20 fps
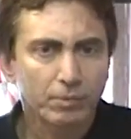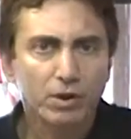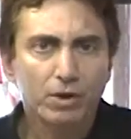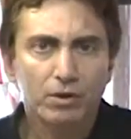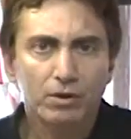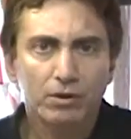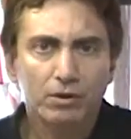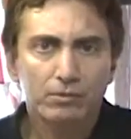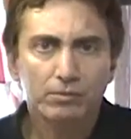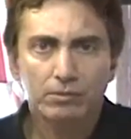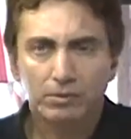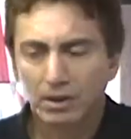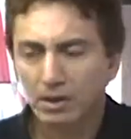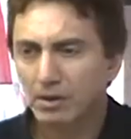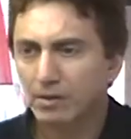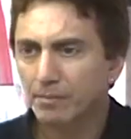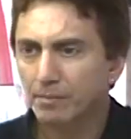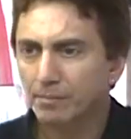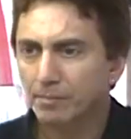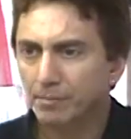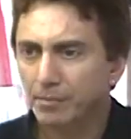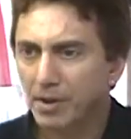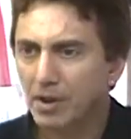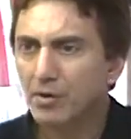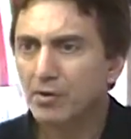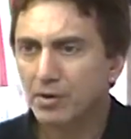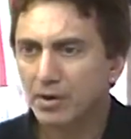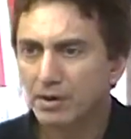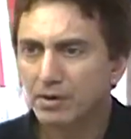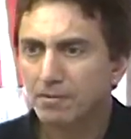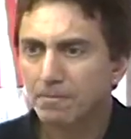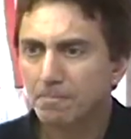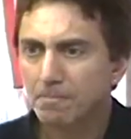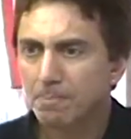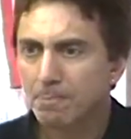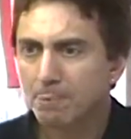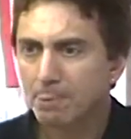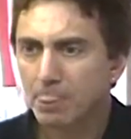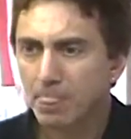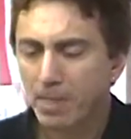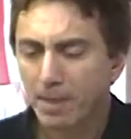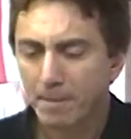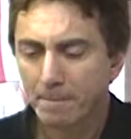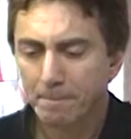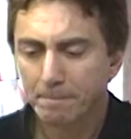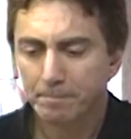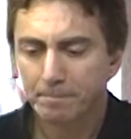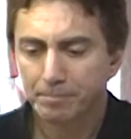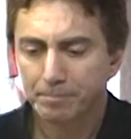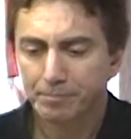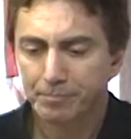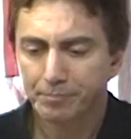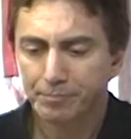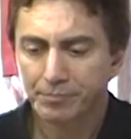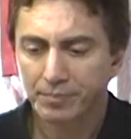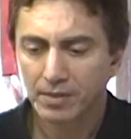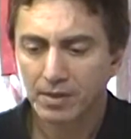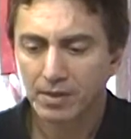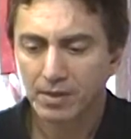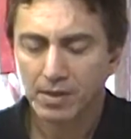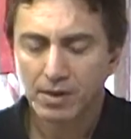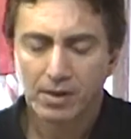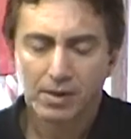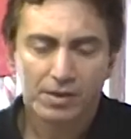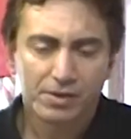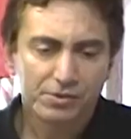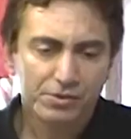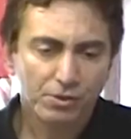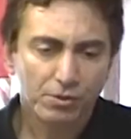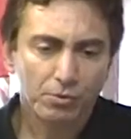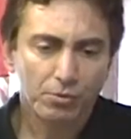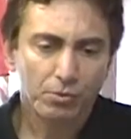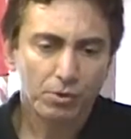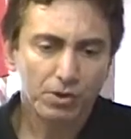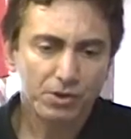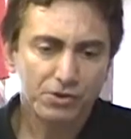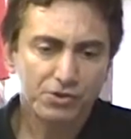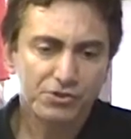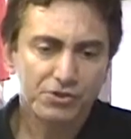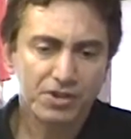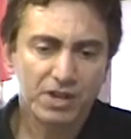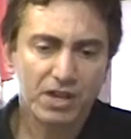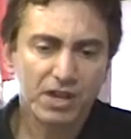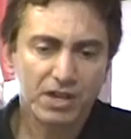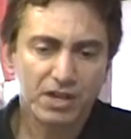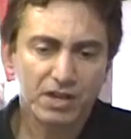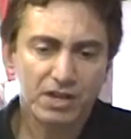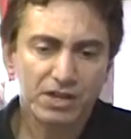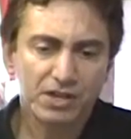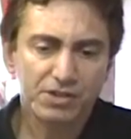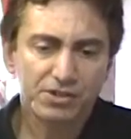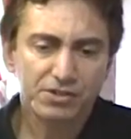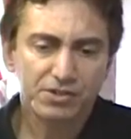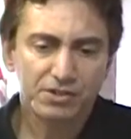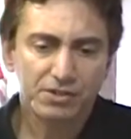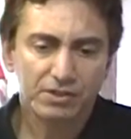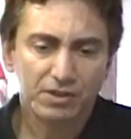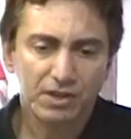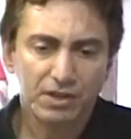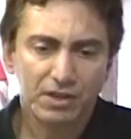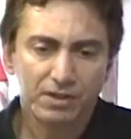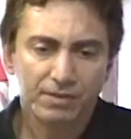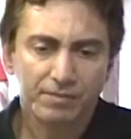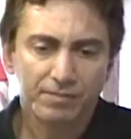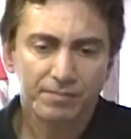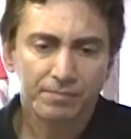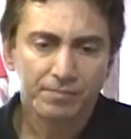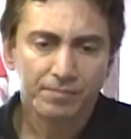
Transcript: Be because yeah, he's focused on his mullah. So what you're saying is, and that